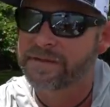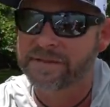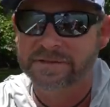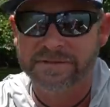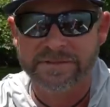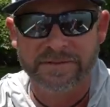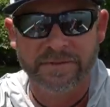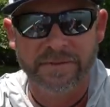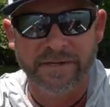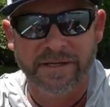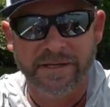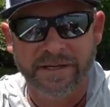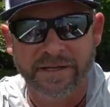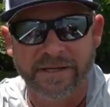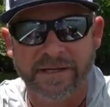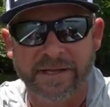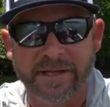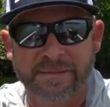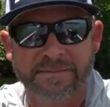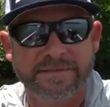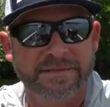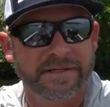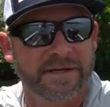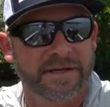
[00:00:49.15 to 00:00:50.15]
that just doing an
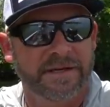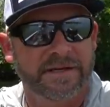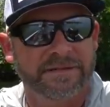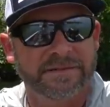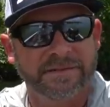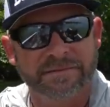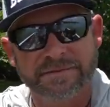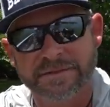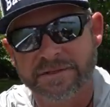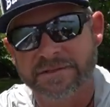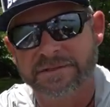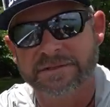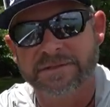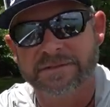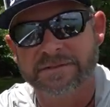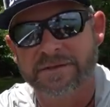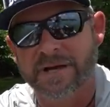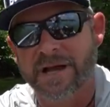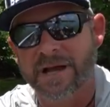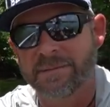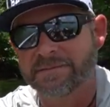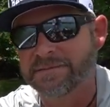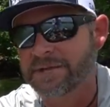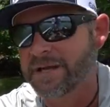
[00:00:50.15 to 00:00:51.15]
in-depth series on just the
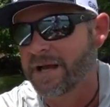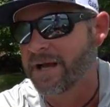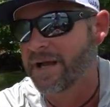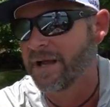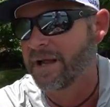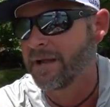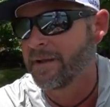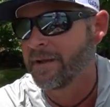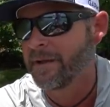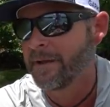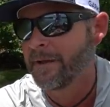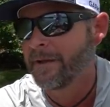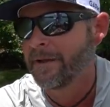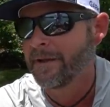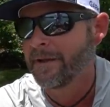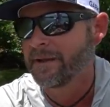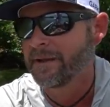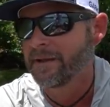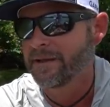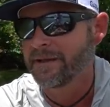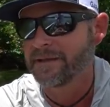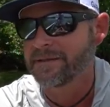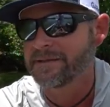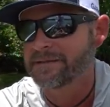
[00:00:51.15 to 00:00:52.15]
drop shot
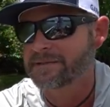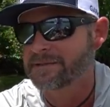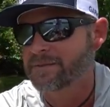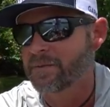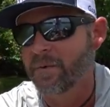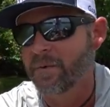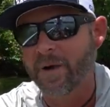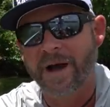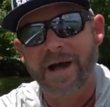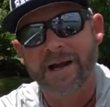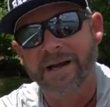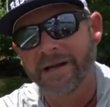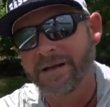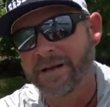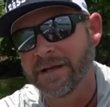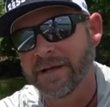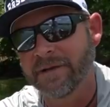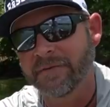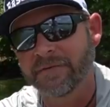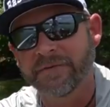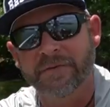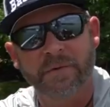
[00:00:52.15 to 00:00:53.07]
is quite enough.